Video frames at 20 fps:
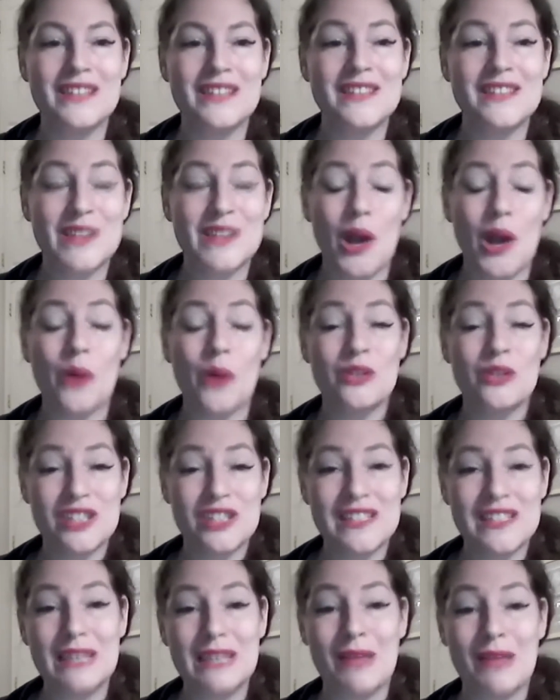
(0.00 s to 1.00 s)
So
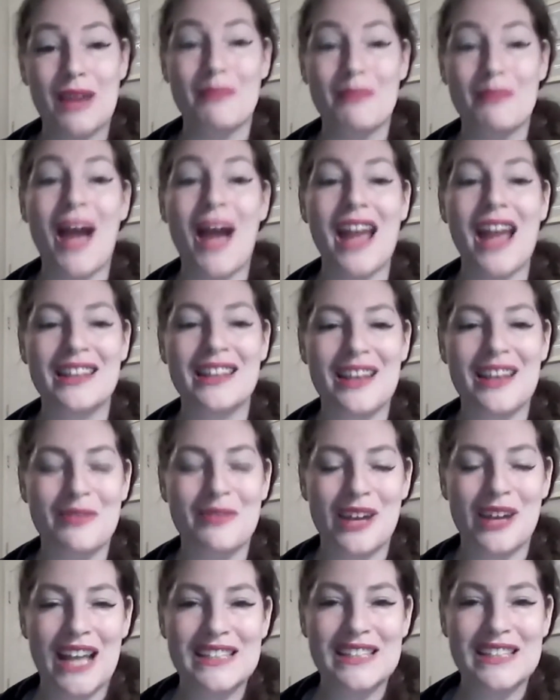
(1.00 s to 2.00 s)
just keep that in mind, that
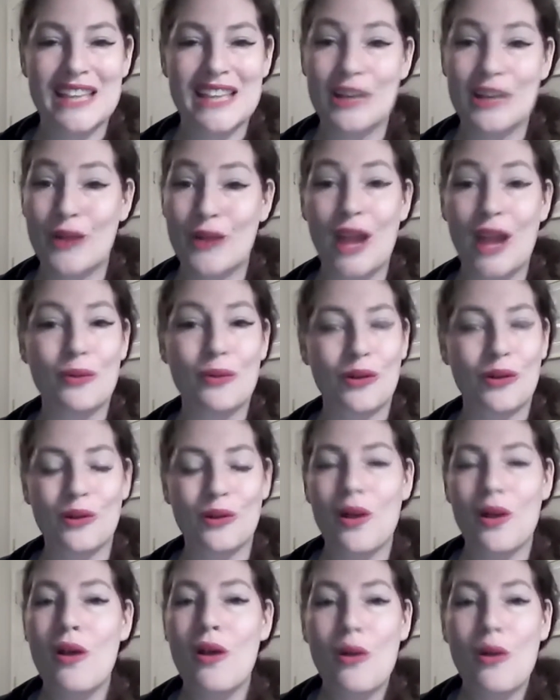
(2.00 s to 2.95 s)
when I say, great, we'll